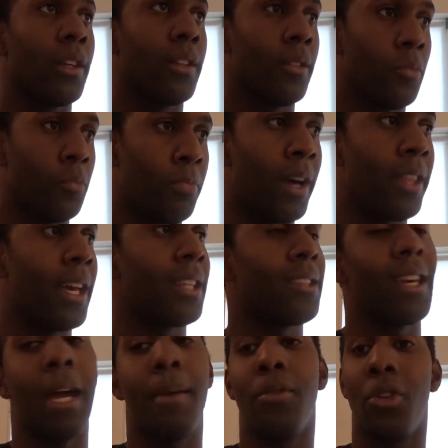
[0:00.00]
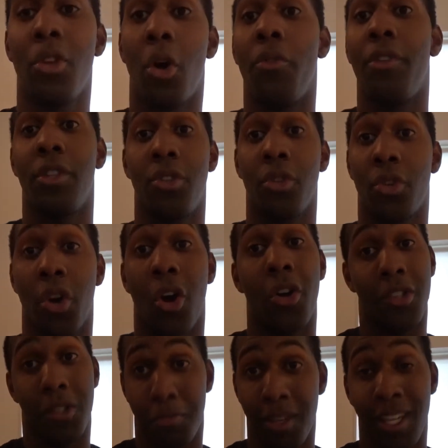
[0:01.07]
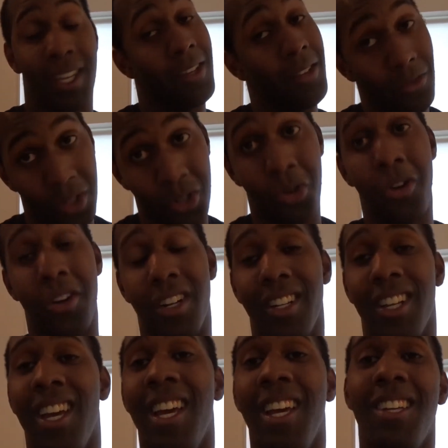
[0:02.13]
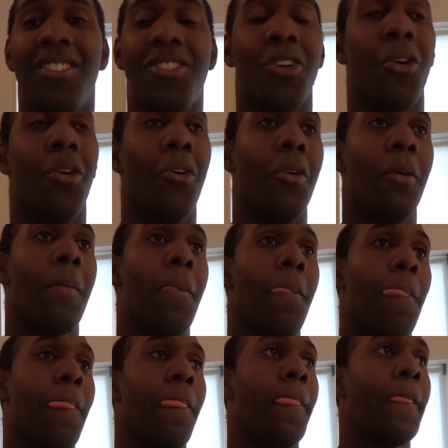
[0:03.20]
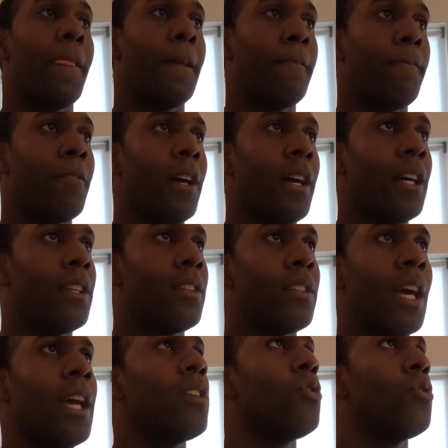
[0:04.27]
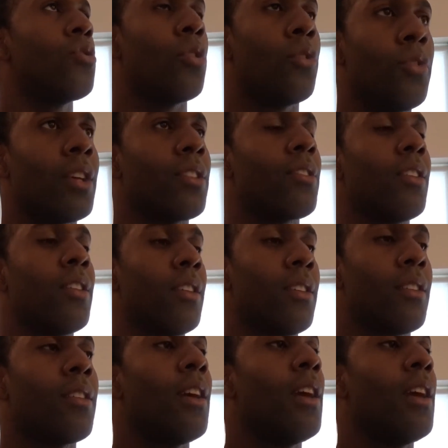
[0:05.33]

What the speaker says: by that time you know that your call is being recorded. So, and then you sort of just can